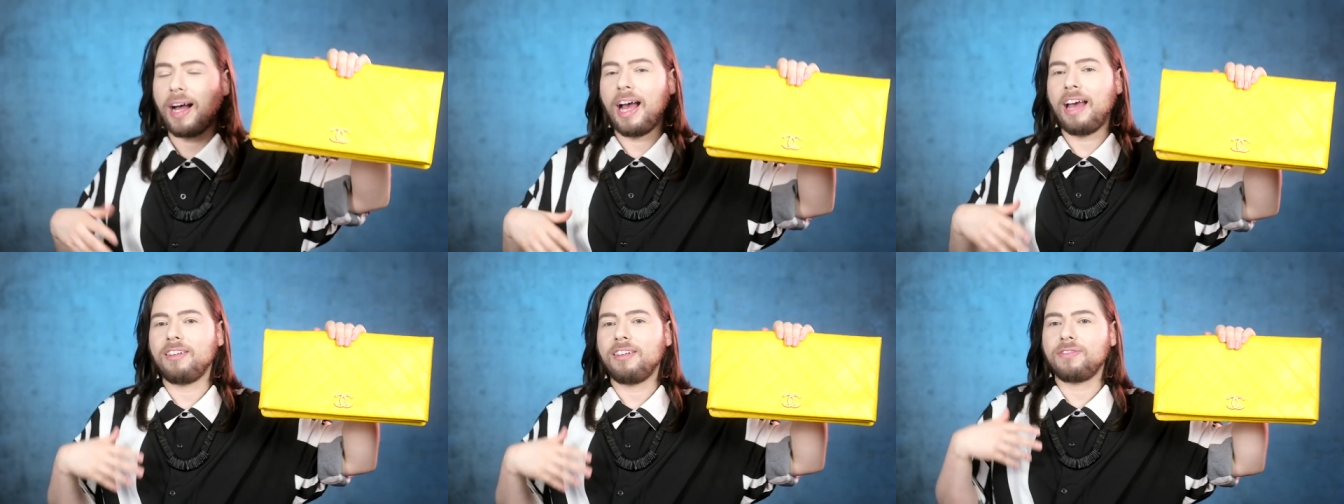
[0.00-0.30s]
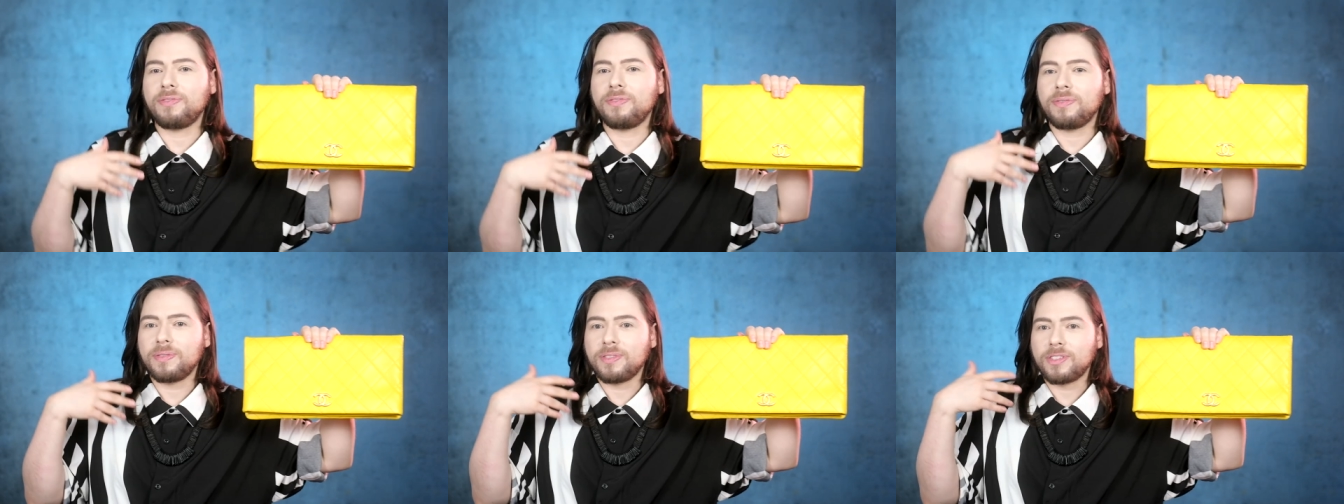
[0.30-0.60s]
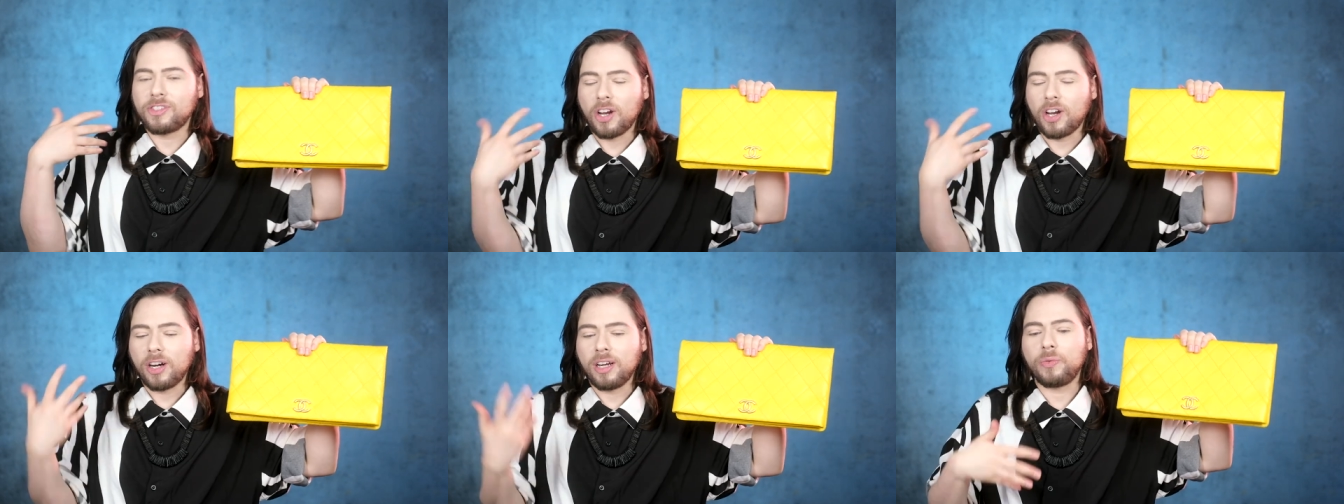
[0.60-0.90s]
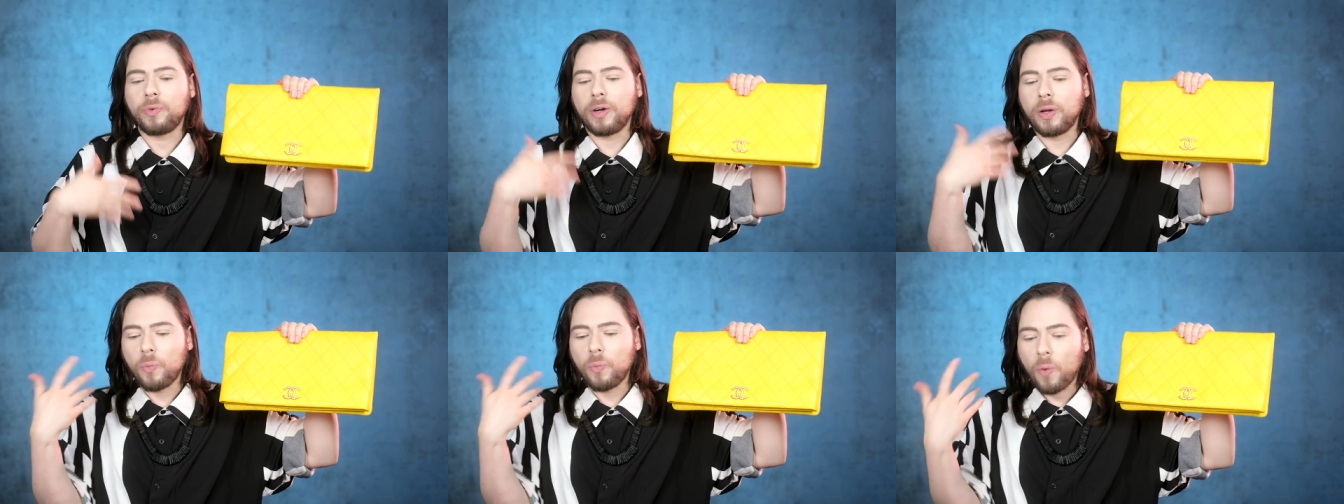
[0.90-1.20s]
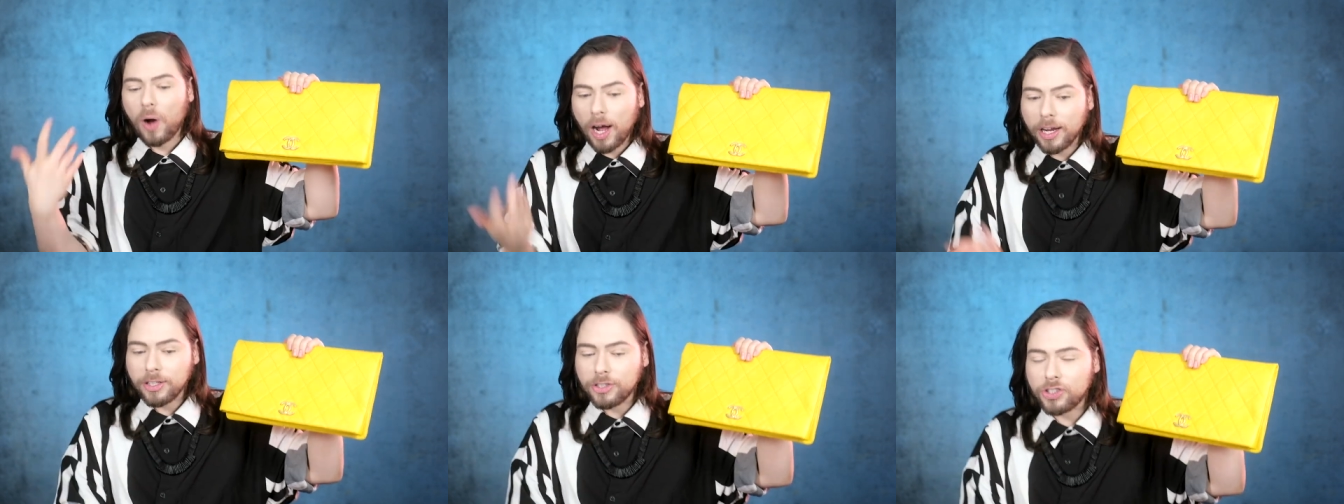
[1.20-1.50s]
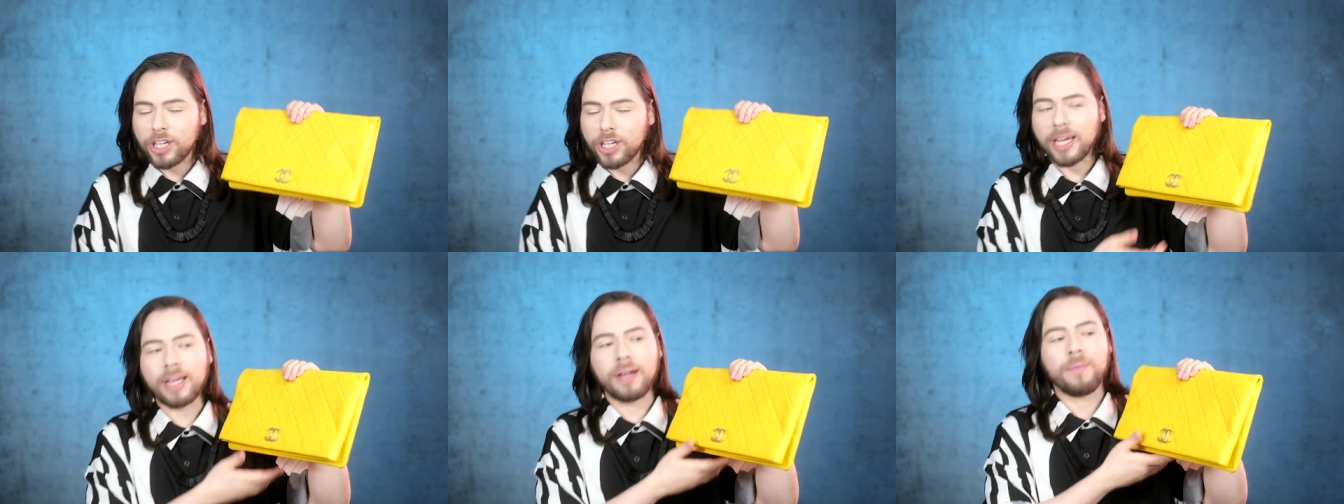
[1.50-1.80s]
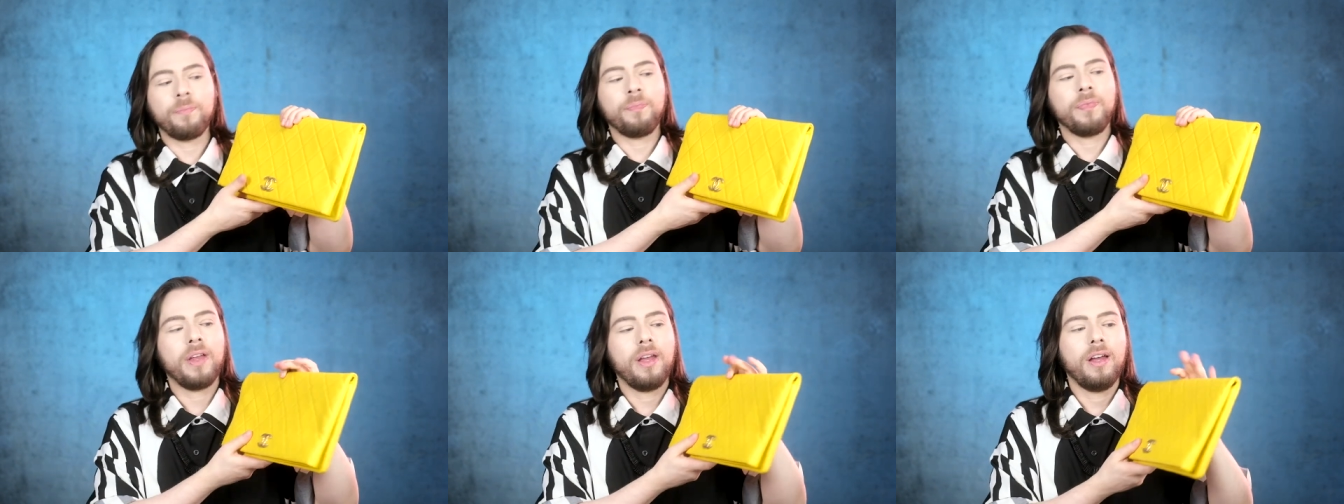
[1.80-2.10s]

I've started rewatching